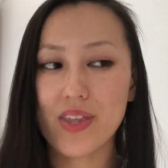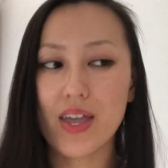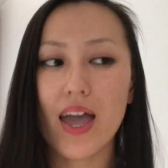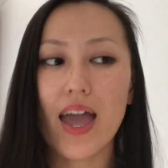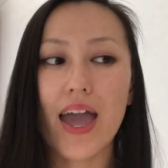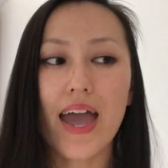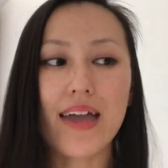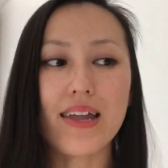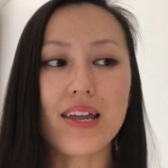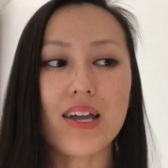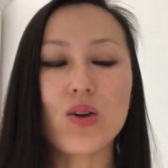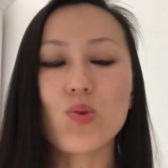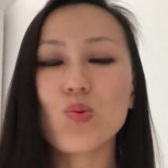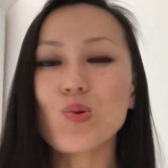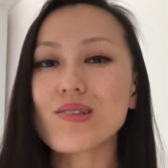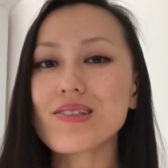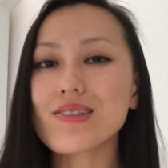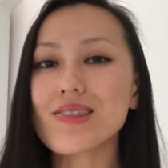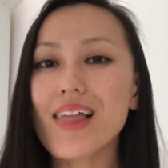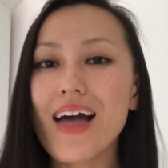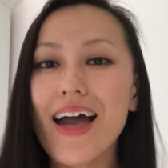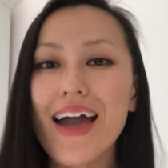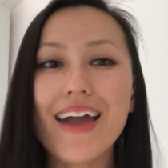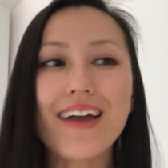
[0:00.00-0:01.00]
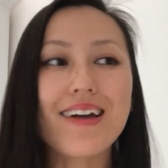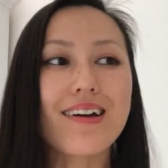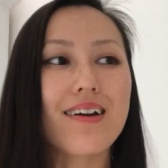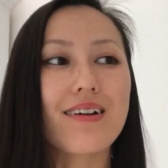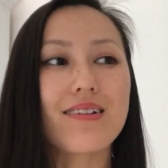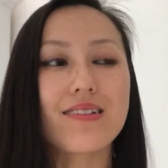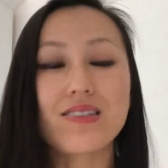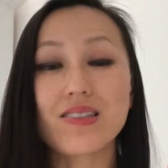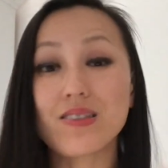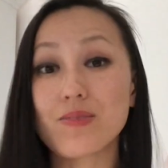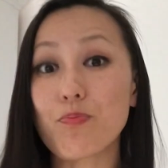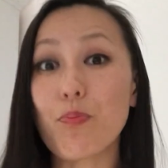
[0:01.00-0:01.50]
And it was like
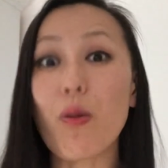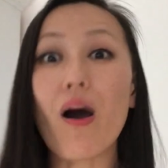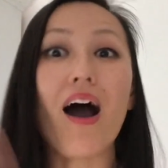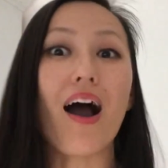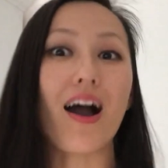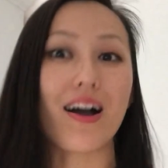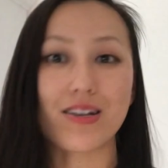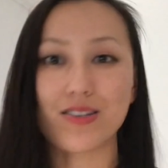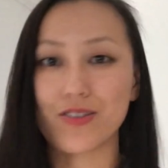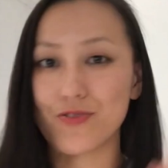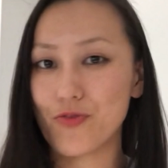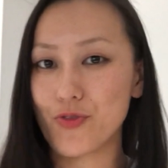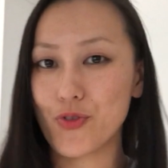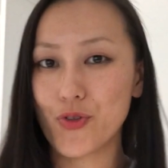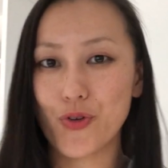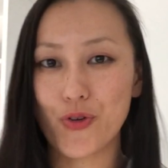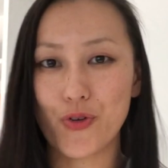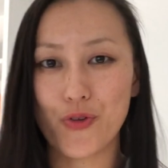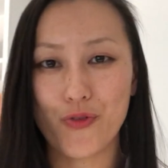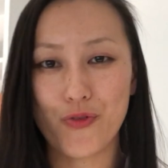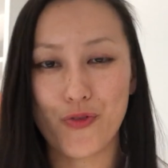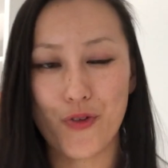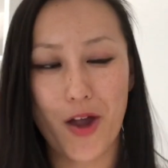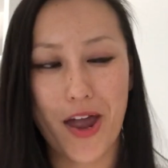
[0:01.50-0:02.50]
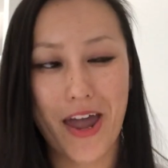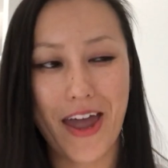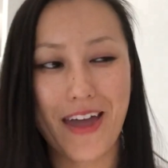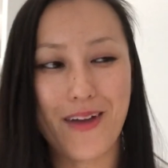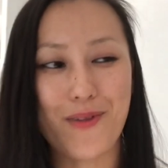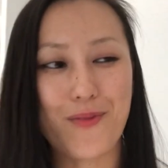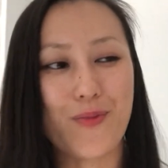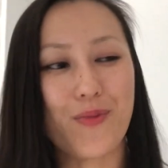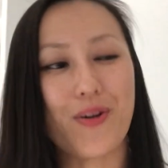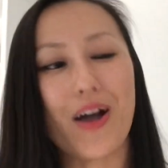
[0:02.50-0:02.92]
sparks flew, right?